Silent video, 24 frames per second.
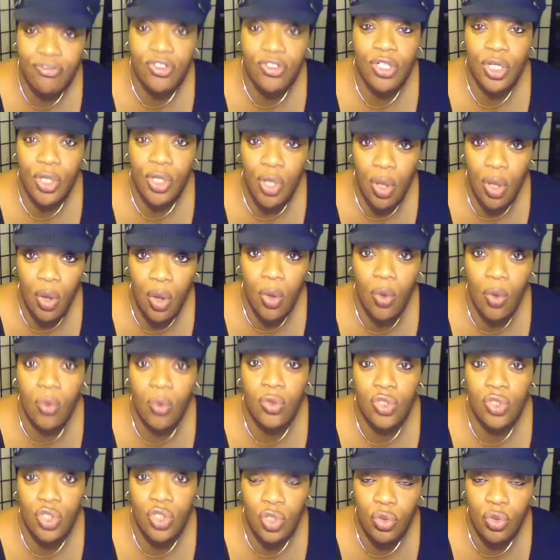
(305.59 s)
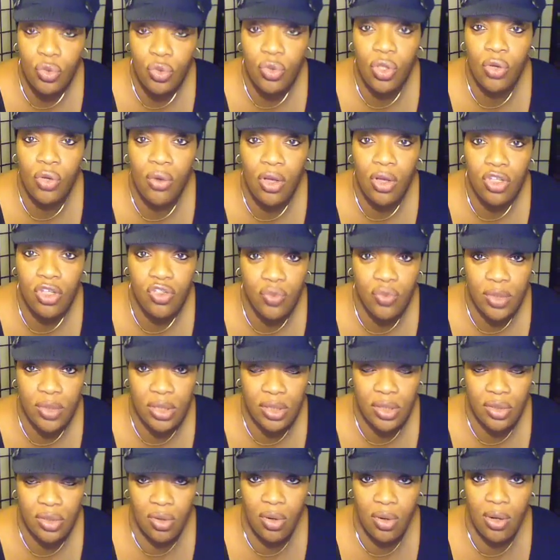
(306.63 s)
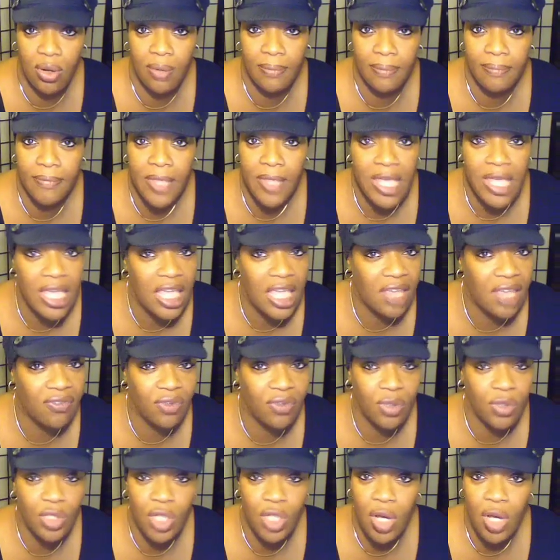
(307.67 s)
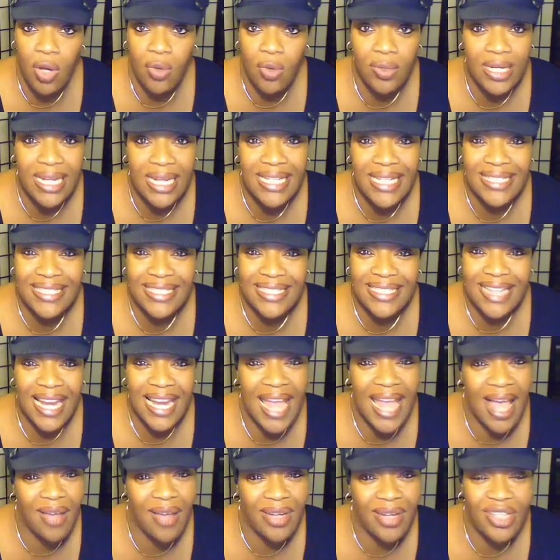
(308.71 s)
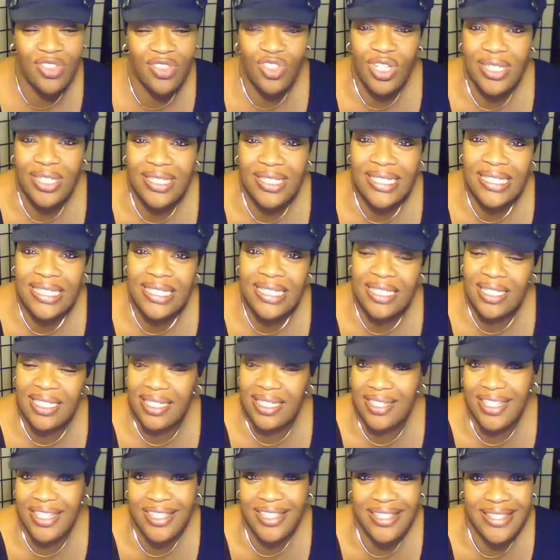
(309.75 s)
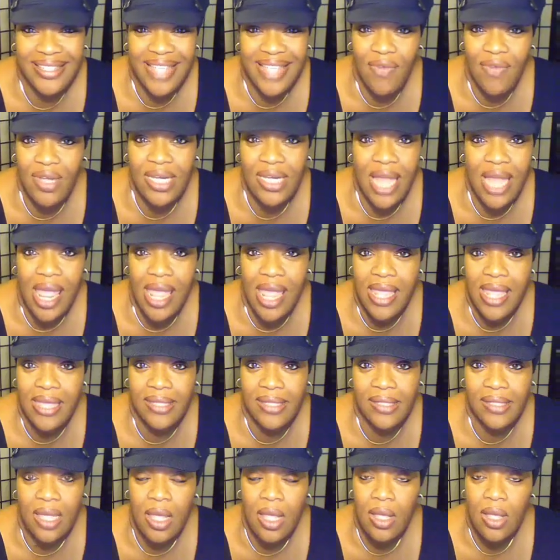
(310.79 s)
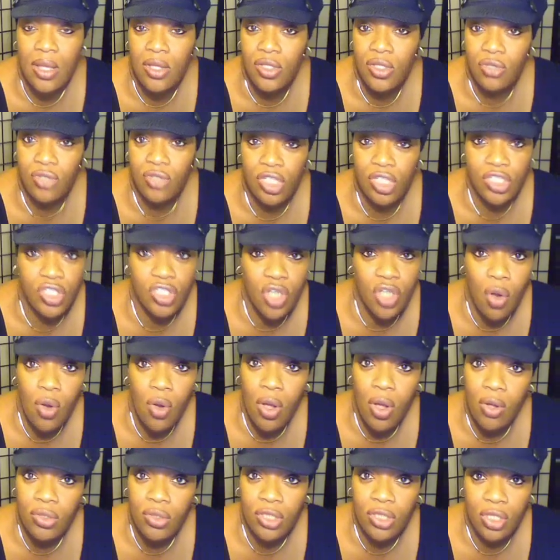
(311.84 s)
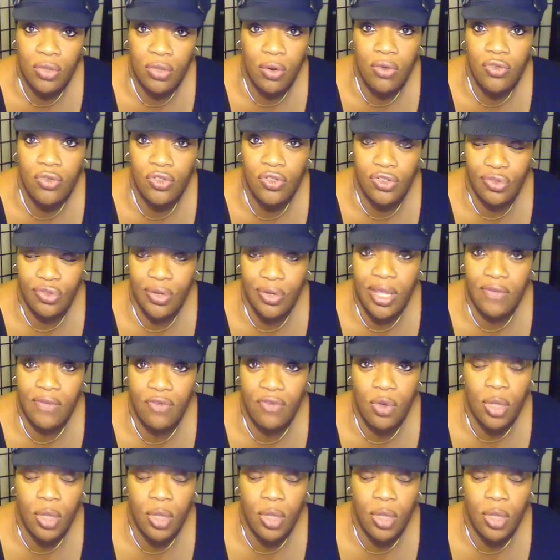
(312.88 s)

to go to the grocery store. If you don't, stay out. It's just 7 days. So just don't go to the grocery store if you